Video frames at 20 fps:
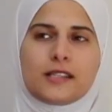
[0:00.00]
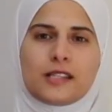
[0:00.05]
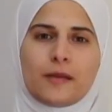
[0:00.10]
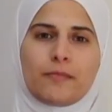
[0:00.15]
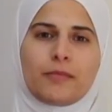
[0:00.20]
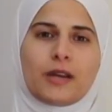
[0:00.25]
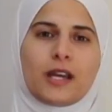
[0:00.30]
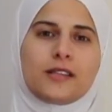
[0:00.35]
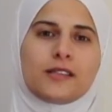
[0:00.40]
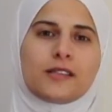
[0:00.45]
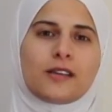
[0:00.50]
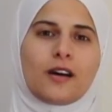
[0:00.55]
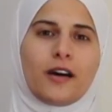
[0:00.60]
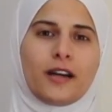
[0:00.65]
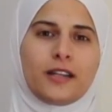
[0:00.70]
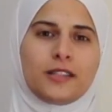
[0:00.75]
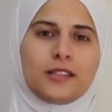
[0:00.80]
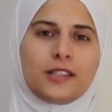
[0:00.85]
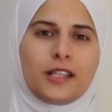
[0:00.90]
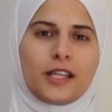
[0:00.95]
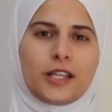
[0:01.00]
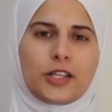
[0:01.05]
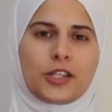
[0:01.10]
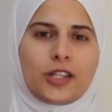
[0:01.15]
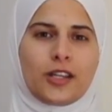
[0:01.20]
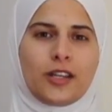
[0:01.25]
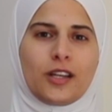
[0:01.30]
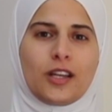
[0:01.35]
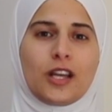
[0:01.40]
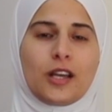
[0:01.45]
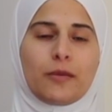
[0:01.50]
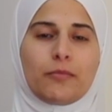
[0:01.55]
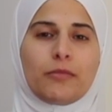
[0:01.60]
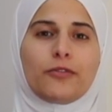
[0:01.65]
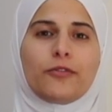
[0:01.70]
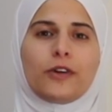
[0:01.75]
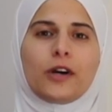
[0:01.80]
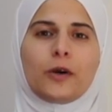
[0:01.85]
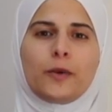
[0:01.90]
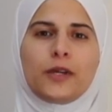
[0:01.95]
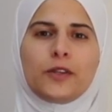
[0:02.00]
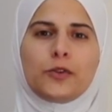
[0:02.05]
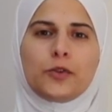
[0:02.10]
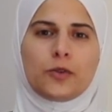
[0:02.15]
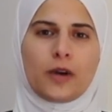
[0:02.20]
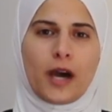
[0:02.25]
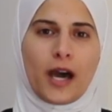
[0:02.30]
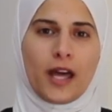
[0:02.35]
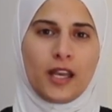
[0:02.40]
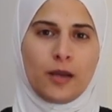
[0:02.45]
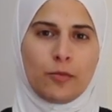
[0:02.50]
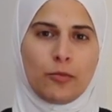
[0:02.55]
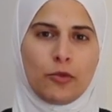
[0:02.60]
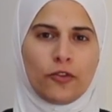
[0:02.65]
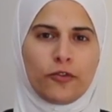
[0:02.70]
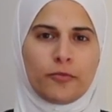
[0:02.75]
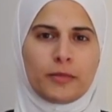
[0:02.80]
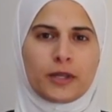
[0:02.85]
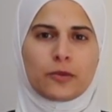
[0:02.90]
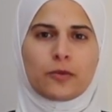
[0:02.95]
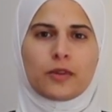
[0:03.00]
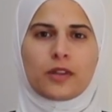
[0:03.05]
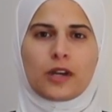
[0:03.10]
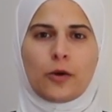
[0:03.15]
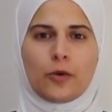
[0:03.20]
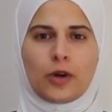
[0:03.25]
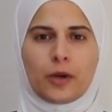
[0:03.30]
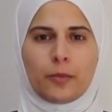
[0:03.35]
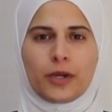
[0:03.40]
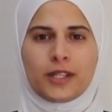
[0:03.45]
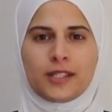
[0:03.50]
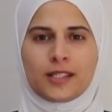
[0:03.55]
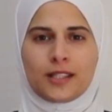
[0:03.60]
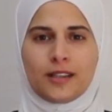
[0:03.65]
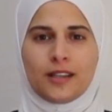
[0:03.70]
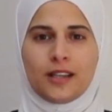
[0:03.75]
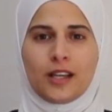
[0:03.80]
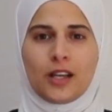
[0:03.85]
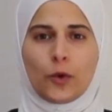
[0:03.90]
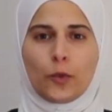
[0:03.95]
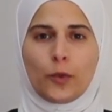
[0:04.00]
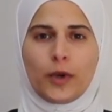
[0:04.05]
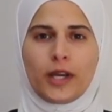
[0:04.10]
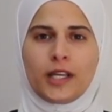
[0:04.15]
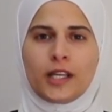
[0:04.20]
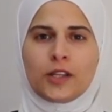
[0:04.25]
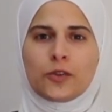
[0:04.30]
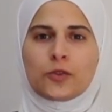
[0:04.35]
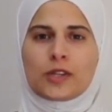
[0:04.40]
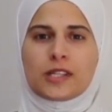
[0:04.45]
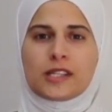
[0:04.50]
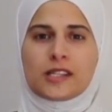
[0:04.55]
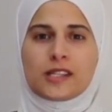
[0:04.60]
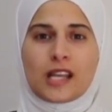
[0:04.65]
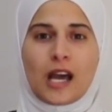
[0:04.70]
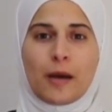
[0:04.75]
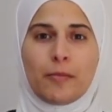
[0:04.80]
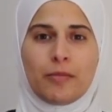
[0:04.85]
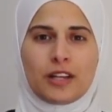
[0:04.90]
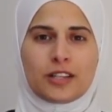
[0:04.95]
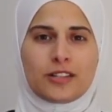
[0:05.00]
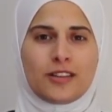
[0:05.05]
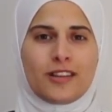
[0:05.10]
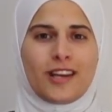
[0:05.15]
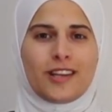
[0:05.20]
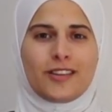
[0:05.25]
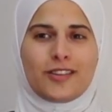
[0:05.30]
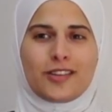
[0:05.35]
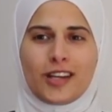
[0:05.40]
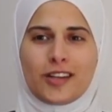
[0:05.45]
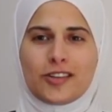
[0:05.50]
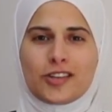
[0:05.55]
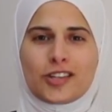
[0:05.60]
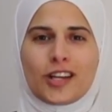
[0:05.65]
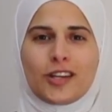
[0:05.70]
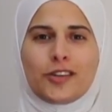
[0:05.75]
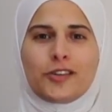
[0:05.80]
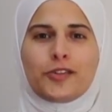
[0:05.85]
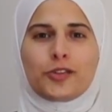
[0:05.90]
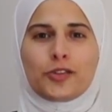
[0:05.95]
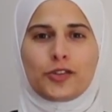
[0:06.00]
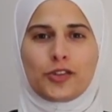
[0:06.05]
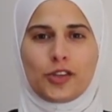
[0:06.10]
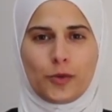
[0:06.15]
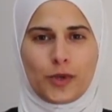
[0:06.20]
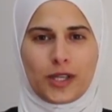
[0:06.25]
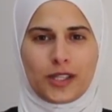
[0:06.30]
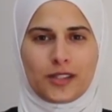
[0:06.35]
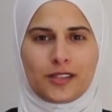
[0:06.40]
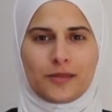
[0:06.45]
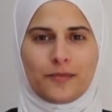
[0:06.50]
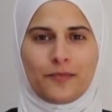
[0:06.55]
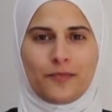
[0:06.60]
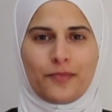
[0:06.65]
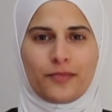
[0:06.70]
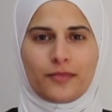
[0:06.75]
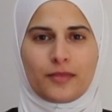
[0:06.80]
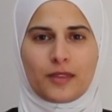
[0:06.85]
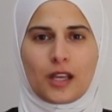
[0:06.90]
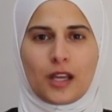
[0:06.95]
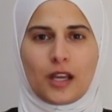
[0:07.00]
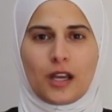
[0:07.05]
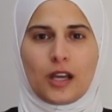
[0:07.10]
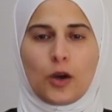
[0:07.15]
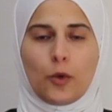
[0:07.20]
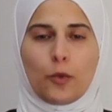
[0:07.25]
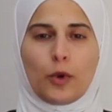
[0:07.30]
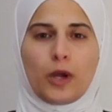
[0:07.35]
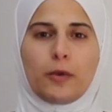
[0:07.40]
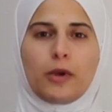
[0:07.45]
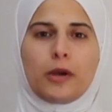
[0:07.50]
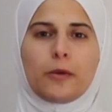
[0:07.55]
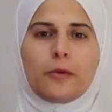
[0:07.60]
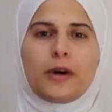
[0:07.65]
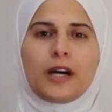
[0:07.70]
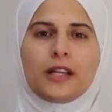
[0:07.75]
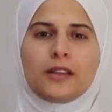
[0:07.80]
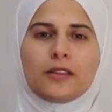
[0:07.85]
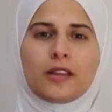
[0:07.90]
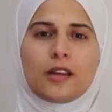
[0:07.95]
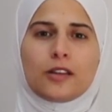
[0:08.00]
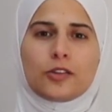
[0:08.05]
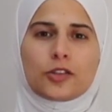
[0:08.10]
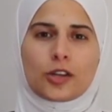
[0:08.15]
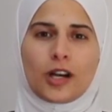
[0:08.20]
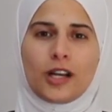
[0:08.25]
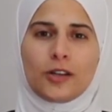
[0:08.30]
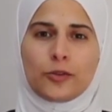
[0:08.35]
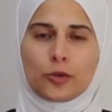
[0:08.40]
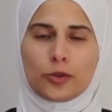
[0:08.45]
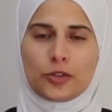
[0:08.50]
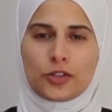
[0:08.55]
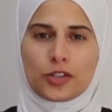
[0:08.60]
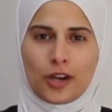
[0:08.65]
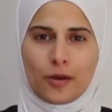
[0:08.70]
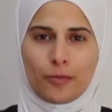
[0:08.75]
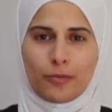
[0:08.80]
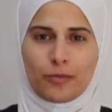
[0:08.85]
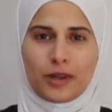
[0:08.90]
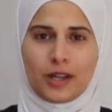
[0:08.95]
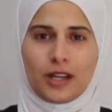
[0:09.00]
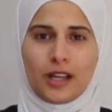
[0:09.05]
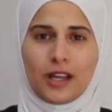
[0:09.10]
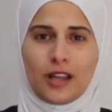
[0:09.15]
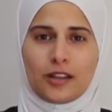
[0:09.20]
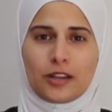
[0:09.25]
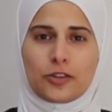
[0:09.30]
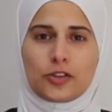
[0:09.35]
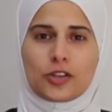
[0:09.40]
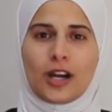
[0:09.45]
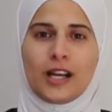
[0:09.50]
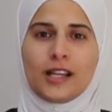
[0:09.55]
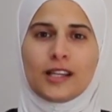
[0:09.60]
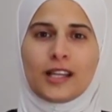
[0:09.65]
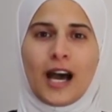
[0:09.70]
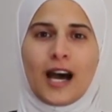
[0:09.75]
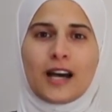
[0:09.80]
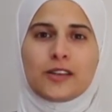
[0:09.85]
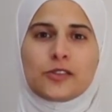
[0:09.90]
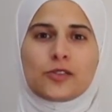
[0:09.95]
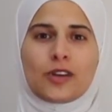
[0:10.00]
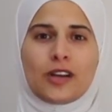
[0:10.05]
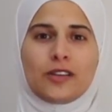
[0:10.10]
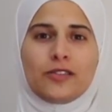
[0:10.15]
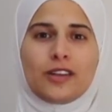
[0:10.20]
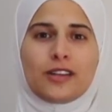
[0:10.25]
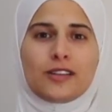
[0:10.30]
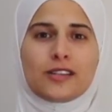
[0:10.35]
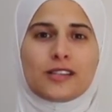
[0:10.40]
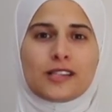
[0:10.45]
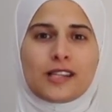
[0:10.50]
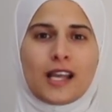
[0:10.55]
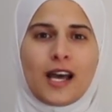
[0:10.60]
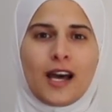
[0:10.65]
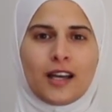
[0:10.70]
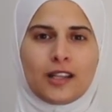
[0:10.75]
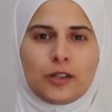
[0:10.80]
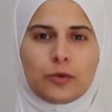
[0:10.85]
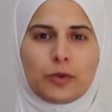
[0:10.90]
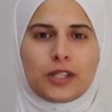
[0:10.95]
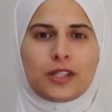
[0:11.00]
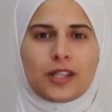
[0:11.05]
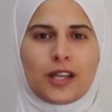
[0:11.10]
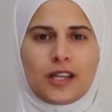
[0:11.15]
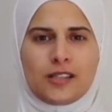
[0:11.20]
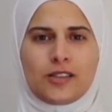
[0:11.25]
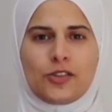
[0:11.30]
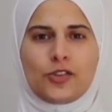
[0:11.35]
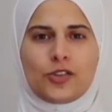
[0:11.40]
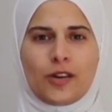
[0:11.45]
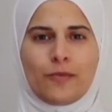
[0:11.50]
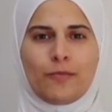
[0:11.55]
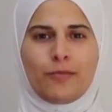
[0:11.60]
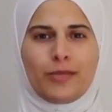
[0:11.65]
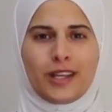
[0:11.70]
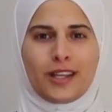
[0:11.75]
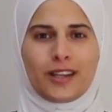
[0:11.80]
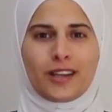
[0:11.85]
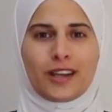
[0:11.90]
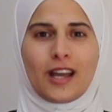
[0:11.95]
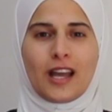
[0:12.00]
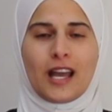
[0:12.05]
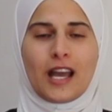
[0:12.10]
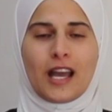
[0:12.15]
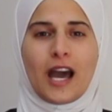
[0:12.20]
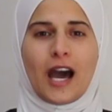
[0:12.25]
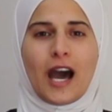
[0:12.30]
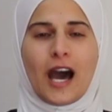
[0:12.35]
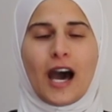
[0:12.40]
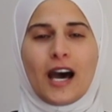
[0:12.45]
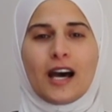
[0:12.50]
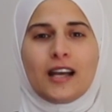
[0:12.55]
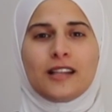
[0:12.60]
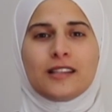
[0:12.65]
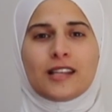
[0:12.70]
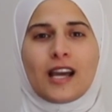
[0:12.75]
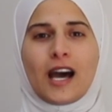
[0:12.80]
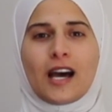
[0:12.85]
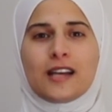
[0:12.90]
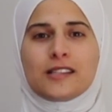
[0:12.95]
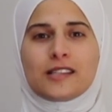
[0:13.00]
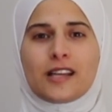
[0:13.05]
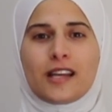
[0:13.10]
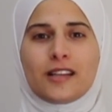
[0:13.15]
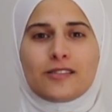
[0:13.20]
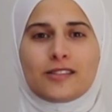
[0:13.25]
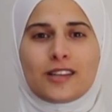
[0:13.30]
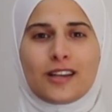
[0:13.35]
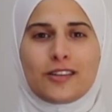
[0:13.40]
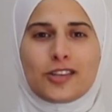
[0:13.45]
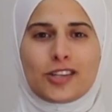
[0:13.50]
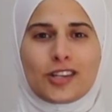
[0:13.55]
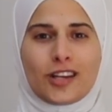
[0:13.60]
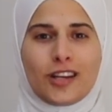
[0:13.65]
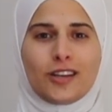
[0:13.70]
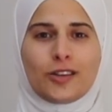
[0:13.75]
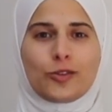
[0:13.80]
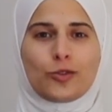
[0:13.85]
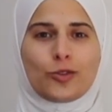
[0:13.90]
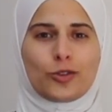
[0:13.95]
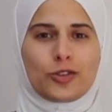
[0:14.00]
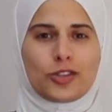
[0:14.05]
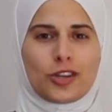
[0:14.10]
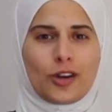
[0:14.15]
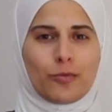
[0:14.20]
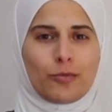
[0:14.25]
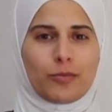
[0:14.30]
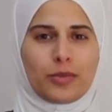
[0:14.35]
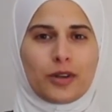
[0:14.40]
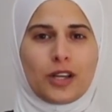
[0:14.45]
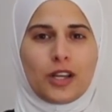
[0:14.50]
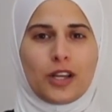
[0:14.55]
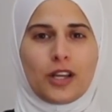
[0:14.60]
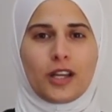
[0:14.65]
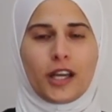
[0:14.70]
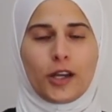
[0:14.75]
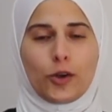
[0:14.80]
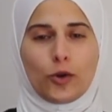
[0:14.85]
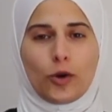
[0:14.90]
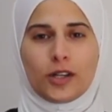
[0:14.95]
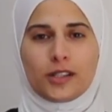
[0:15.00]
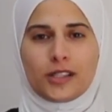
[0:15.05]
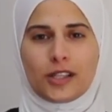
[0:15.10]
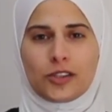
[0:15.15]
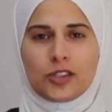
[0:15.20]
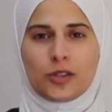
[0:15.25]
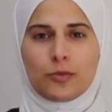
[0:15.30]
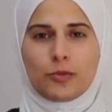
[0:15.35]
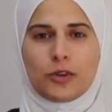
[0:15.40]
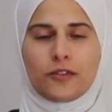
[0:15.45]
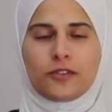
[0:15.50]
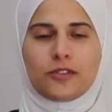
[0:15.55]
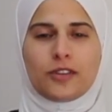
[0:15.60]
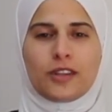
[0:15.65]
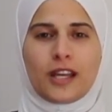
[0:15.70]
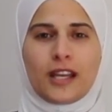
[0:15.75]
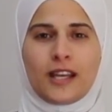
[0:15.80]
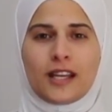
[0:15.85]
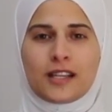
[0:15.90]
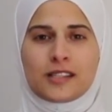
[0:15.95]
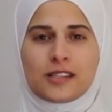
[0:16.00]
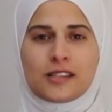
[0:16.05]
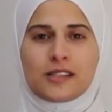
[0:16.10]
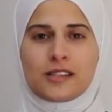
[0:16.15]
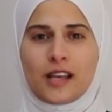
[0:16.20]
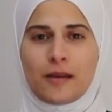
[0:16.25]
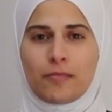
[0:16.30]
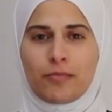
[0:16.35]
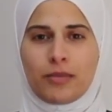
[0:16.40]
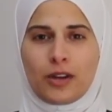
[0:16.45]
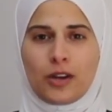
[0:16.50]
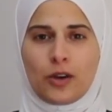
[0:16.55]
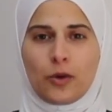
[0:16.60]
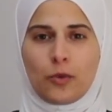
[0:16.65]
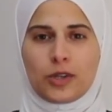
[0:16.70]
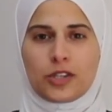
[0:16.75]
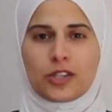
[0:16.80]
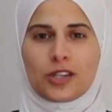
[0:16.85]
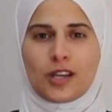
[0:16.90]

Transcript: step is ideation. Before we do any movement with our body, we need to establish the intention to do it. When we want the child to jump, the child has to understand what is jumping and has the intention to jump in order to move to the next step, which